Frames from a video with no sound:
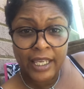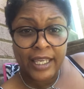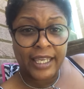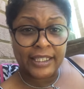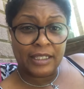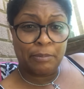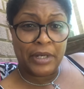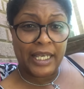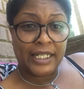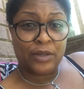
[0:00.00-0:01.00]
Hit the
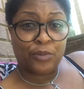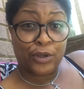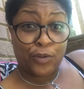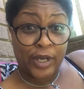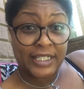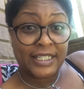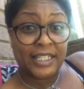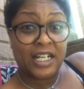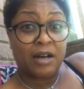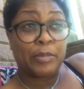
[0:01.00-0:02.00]
button and request to
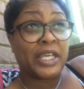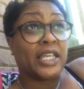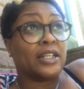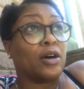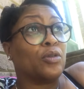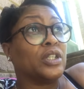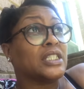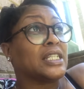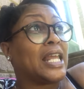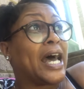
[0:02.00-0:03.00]
come in on
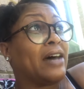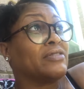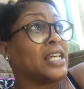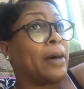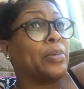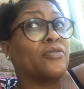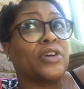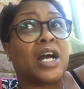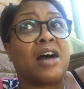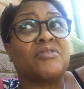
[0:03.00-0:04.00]
this live topic for
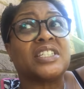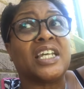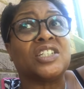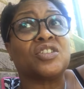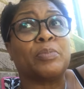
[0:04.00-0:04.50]
conversation.